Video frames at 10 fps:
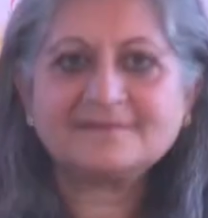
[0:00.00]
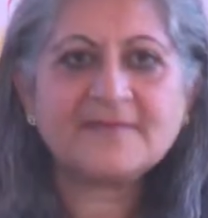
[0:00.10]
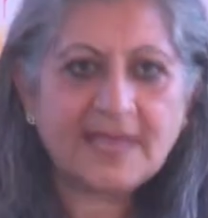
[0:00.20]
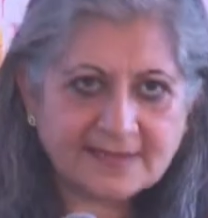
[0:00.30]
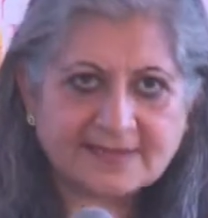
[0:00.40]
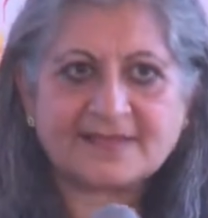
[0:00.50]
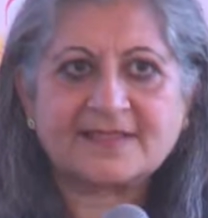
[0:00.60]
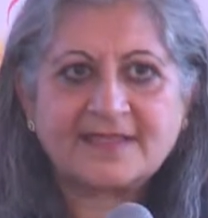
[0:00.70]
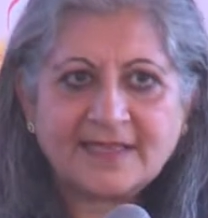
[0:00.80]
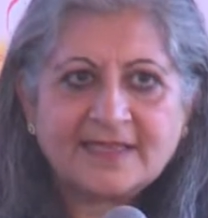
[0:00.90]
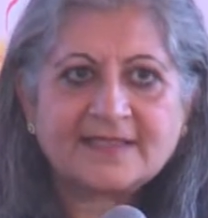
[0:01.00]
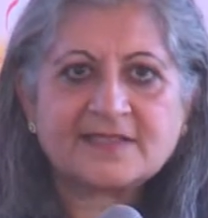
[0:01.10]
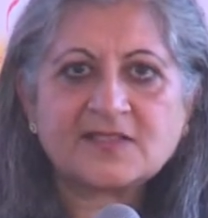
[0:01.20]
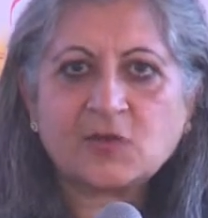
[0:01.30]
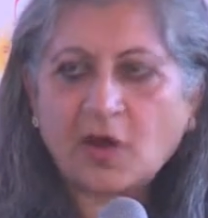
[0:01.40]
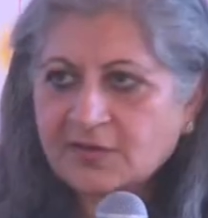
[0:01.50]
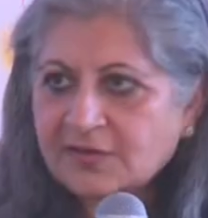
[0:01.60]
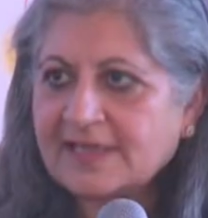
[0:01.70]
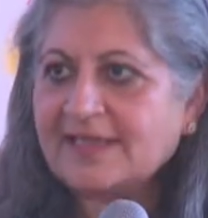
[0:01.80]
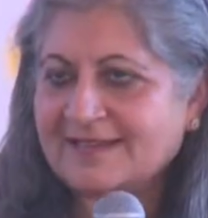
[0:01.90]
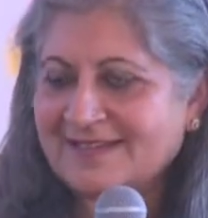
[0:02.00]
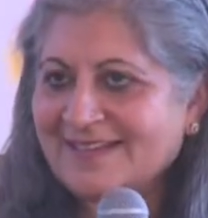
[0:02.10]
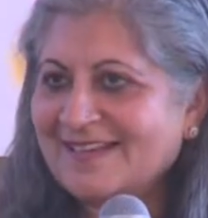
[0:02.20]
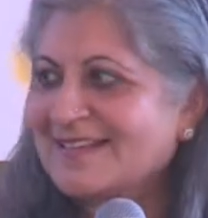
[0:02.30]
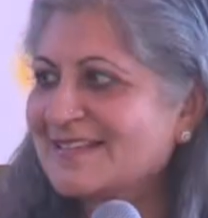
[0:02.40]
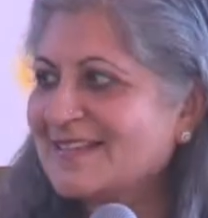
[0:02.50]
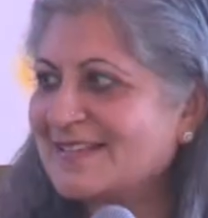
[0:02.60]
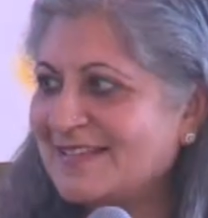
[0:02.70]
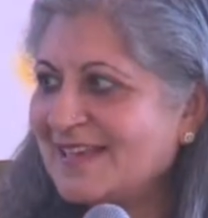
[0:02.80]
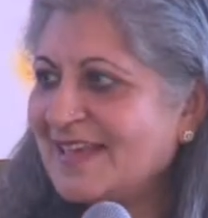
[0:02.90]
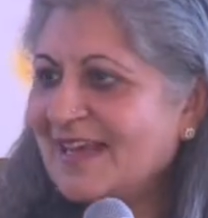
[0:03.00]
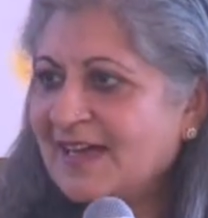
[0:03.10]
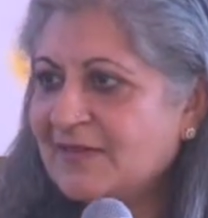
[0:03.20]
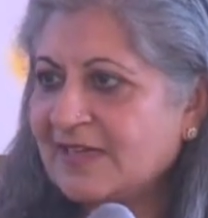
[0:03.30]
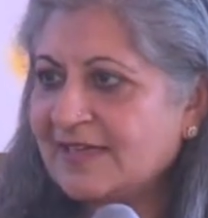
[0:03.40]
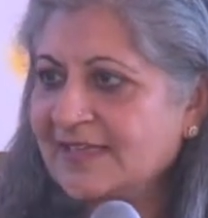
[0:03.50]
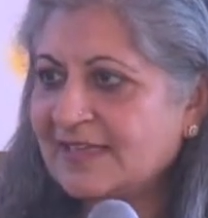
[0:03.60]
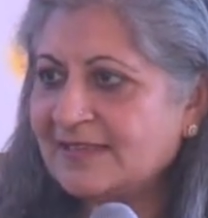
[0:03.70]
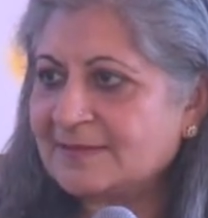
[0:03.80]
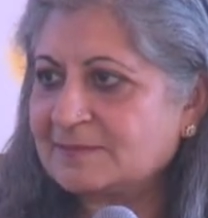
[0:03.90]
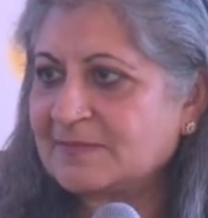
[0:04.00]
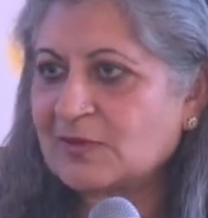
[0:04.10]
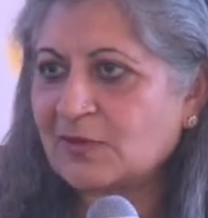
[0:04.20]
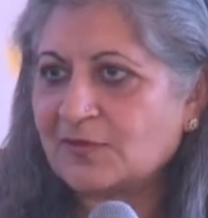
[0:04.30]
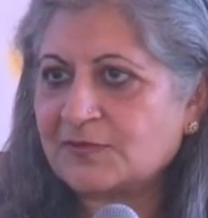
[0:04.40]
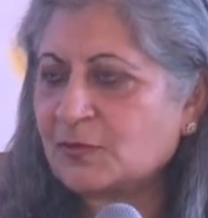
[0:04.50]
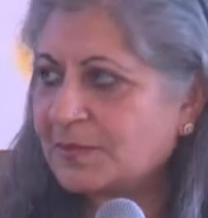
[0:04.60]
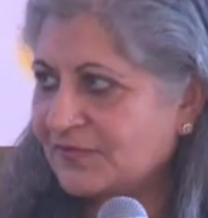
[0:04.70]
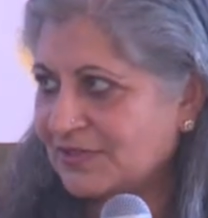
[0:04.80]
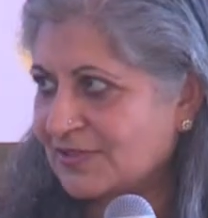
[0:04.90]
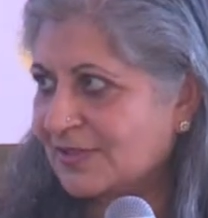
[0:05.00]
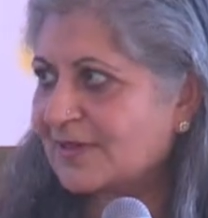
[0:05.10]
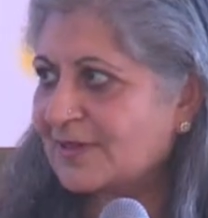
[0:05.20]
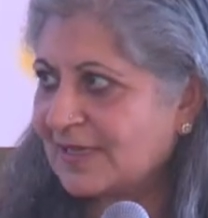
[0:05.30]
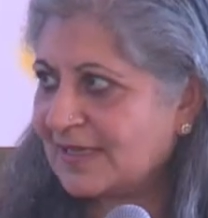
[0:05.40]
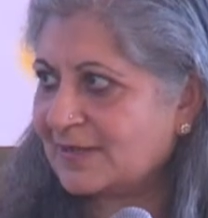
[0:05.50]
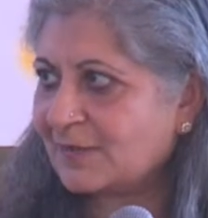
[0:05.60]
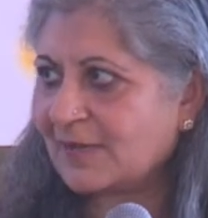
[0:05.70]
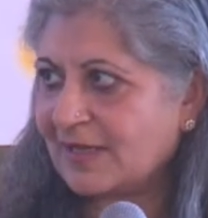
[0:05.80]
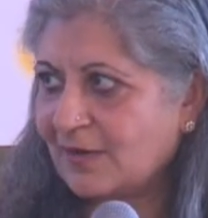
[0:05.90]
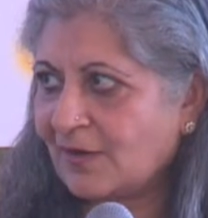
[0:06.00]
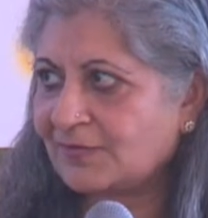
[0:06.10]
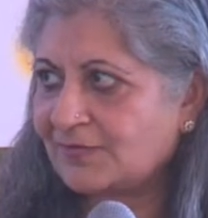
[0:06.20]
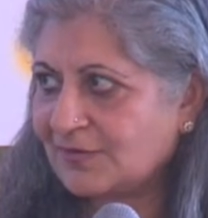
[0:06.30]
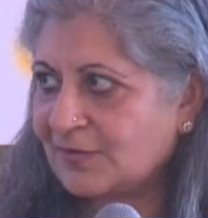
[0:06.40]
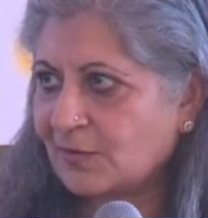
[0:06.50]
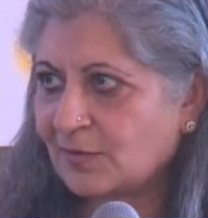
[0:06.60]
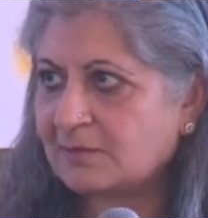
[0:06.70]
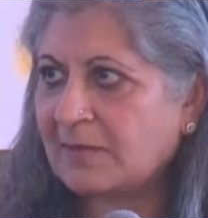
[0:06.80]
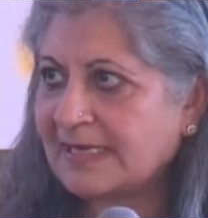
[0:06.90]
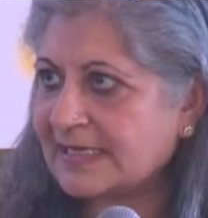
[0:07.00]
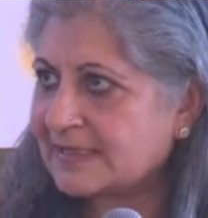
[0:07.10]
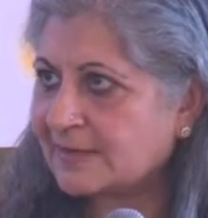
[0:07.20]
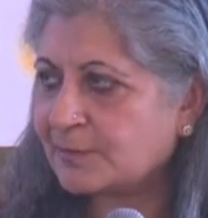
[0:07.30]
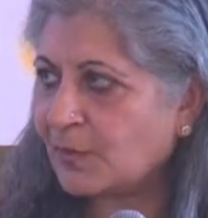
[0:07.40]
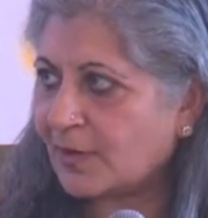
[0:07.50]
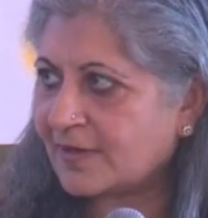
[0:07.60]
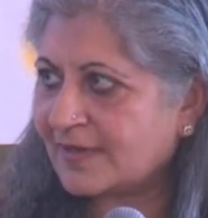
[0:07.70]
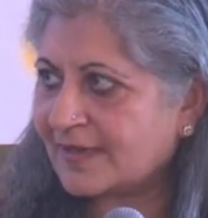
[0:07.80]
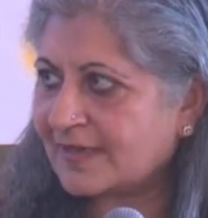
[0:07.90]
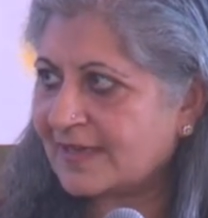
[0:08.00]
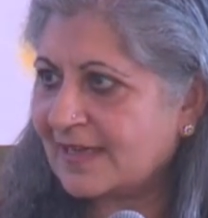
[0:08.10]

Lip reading: Yes, this is not it. This is a very sort of superficial way of, money is important,